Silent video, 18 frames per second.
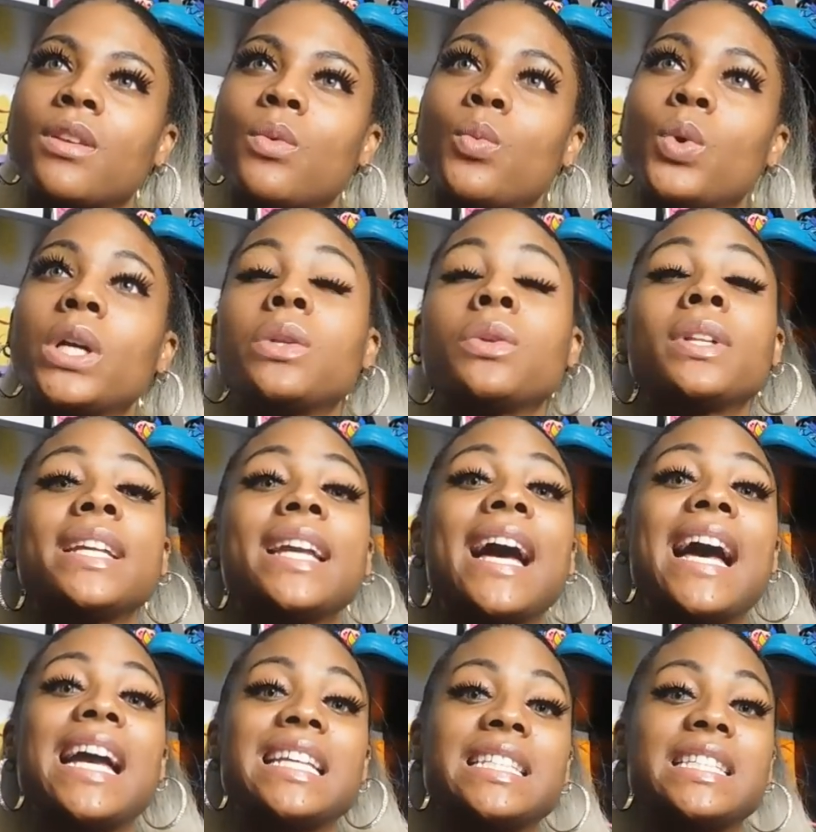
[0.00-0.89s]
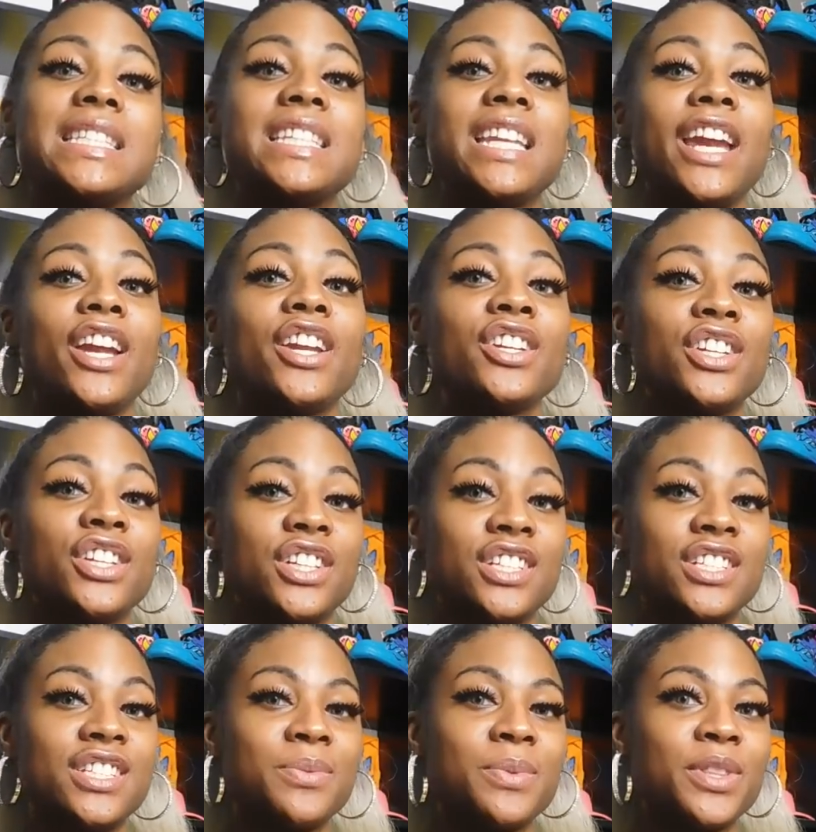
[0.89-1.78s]
really high
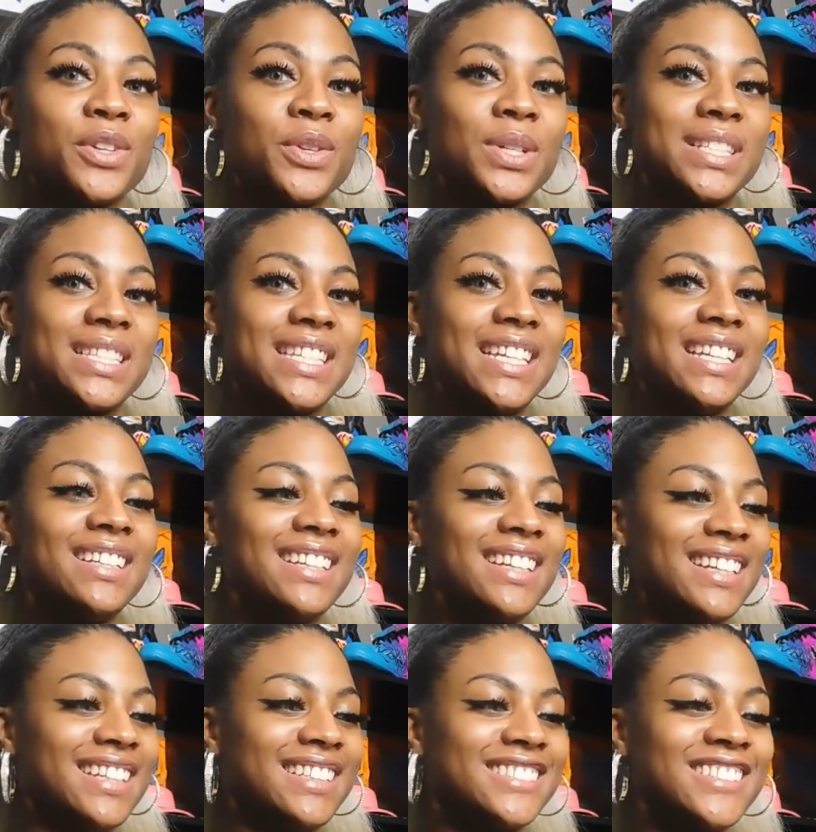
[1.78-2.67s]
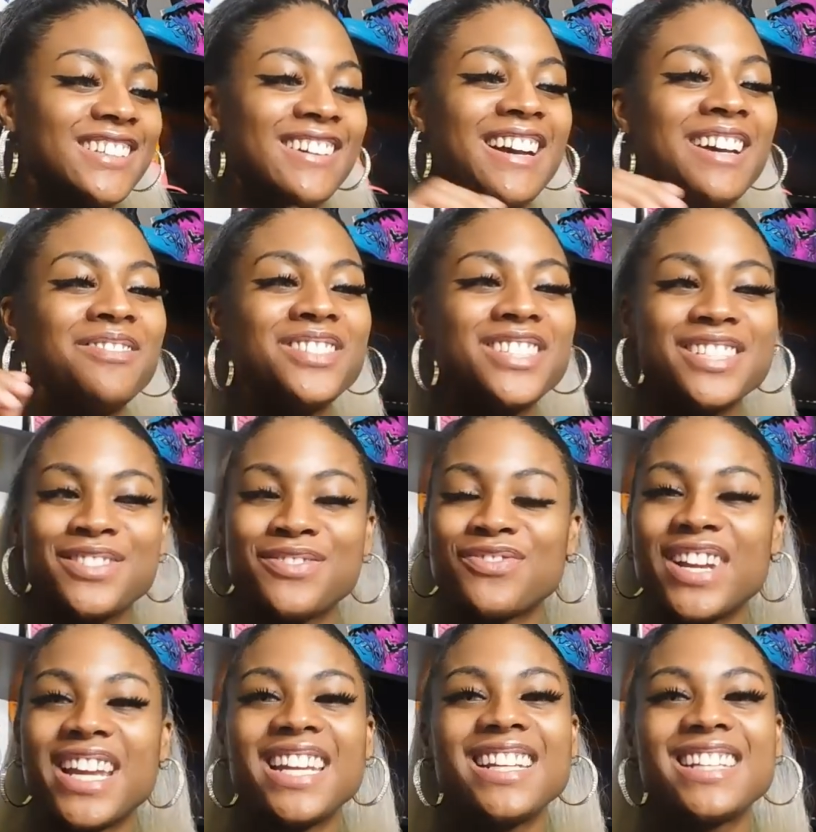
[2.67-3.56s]
standards with critiquing. So I'm just
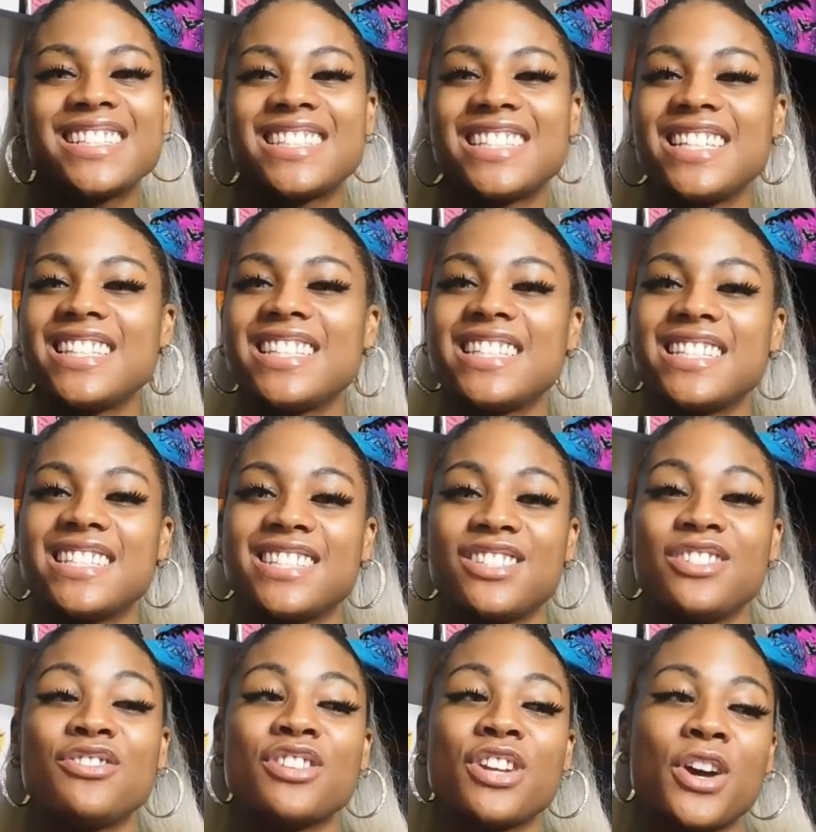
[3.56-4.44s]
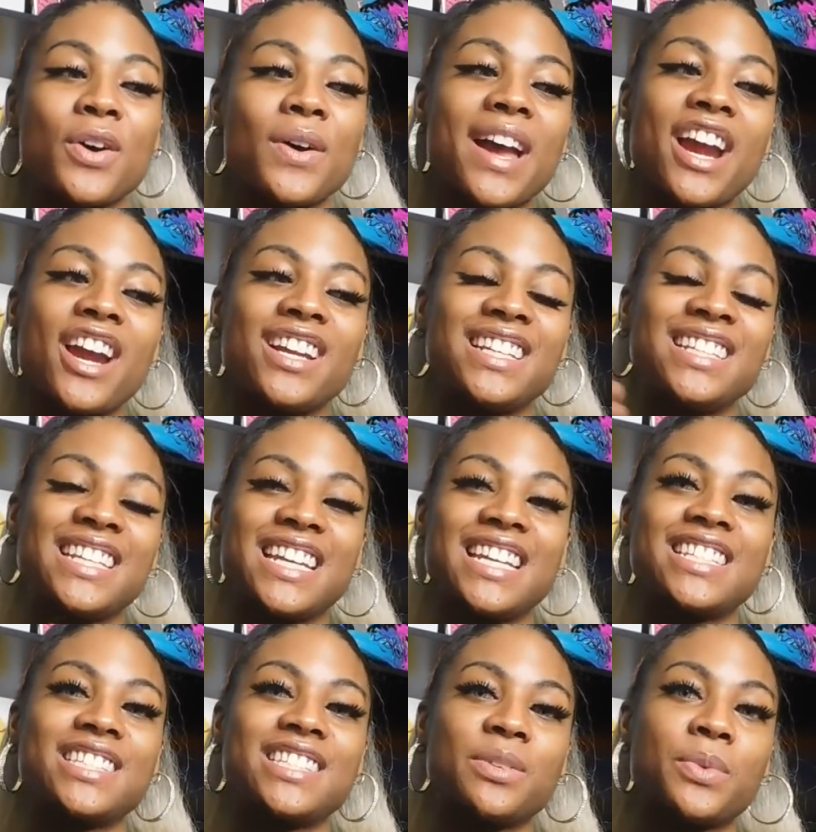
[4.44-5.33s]
ready to see this. You know, I already
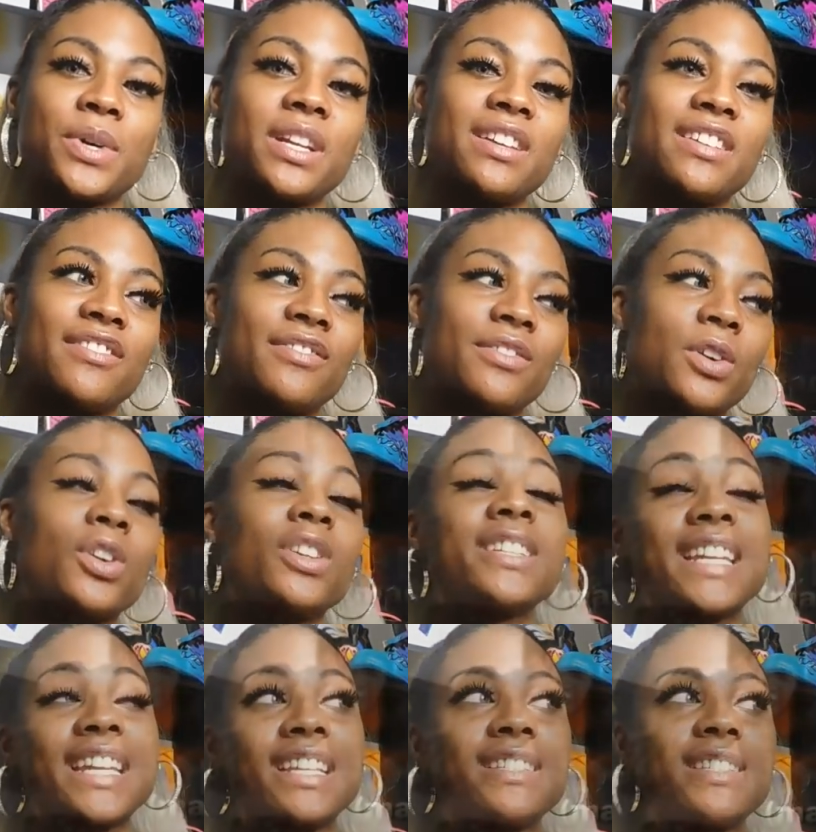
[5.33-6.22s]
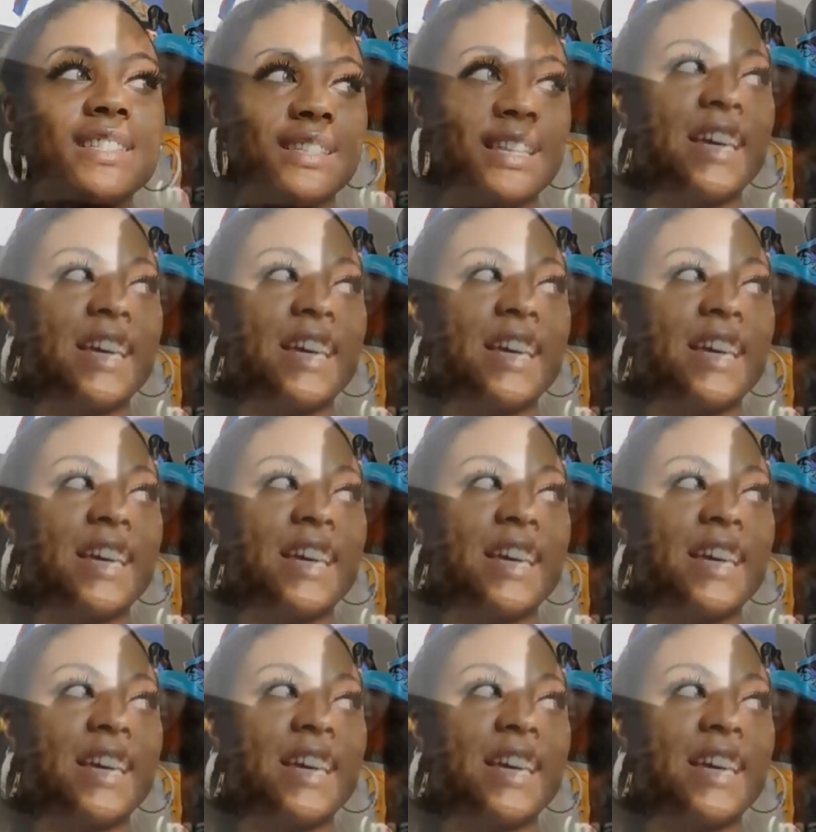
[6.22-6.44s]
danced to one of, or danced